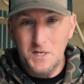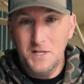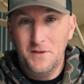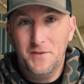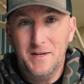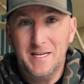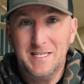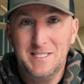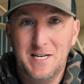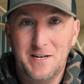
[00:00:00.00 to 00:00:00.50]
of the
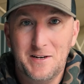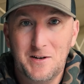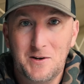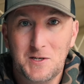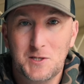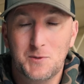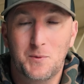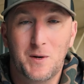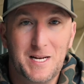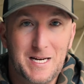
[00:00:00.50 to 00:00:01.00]
things I
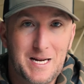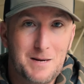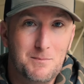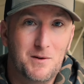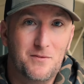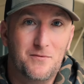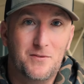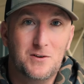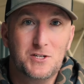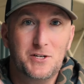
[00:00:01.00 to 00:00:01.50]
noticed when I got
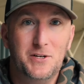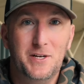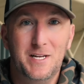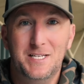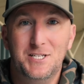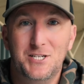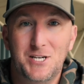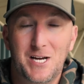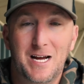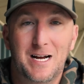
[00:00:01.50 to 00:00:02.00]
my first
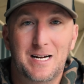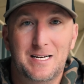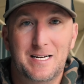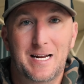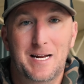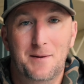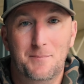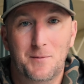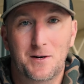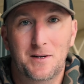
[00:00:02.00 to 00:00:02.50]
DJI
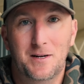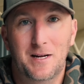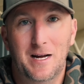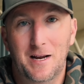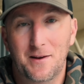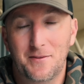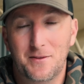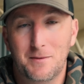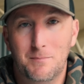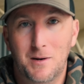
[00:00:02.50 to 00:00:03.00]
camera
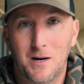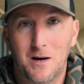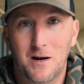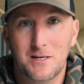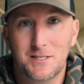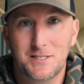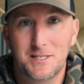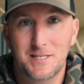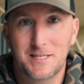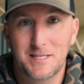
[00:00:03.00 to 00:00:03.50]
out of the
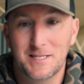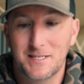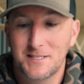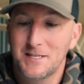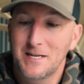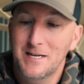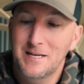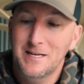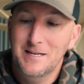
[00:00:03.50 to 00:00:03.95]
box is